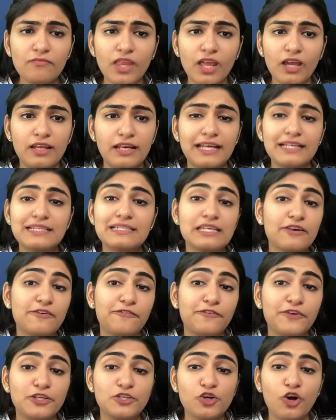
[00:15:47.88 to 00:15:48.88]
if
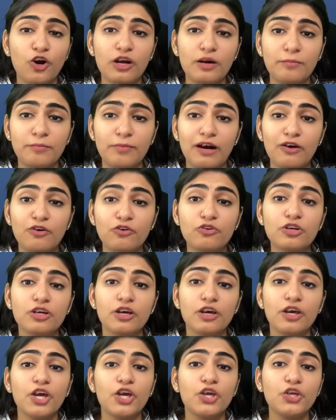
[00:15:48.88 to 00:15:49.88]
we talk about
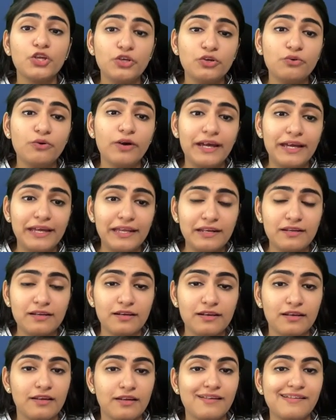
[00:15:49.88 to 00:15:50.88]

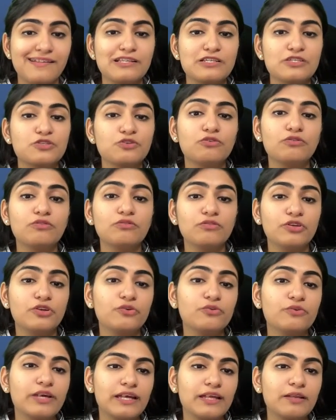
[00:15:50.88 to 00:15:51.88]
UN, so
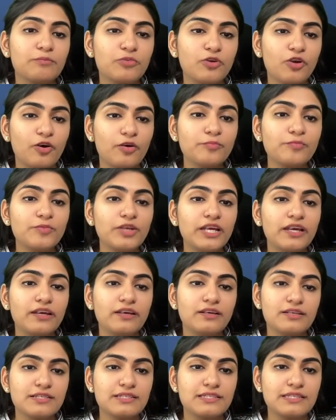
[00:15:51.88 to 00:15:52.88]
you can
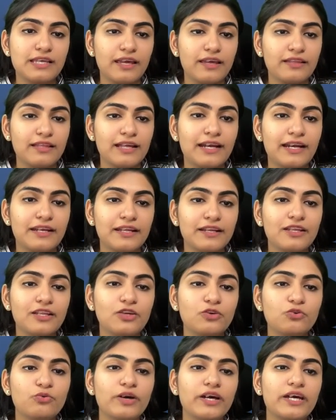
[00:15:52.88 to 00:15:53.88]
probably say that in
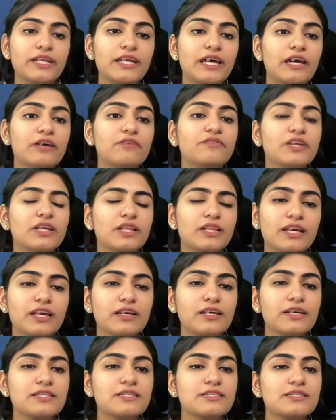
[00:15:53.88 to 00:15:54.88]
UN
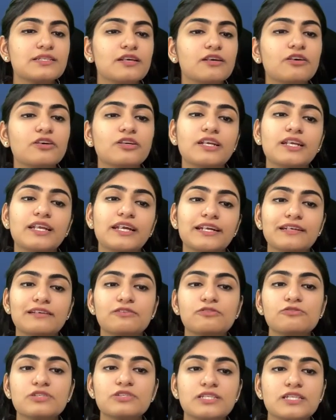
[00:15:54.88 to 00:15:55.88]
everything is here related
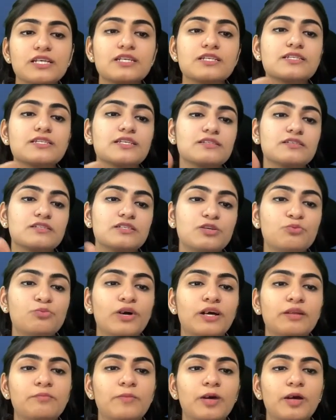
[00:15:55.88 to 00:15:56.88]
to
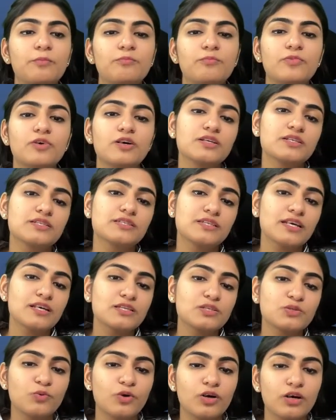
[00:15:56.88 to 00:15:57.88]
661 members,
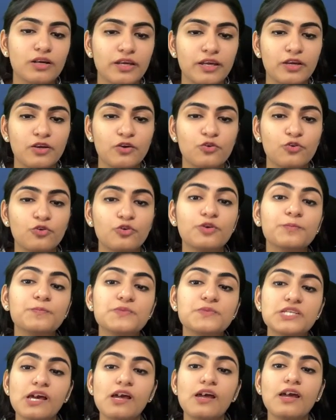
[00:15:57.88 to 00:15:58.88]
6 working
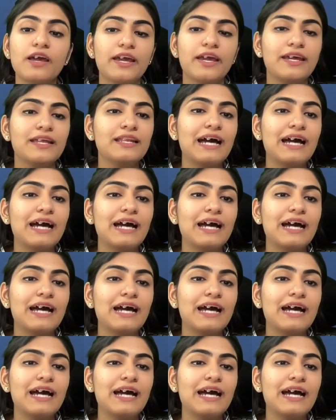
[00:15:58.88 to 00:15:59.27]
groups. In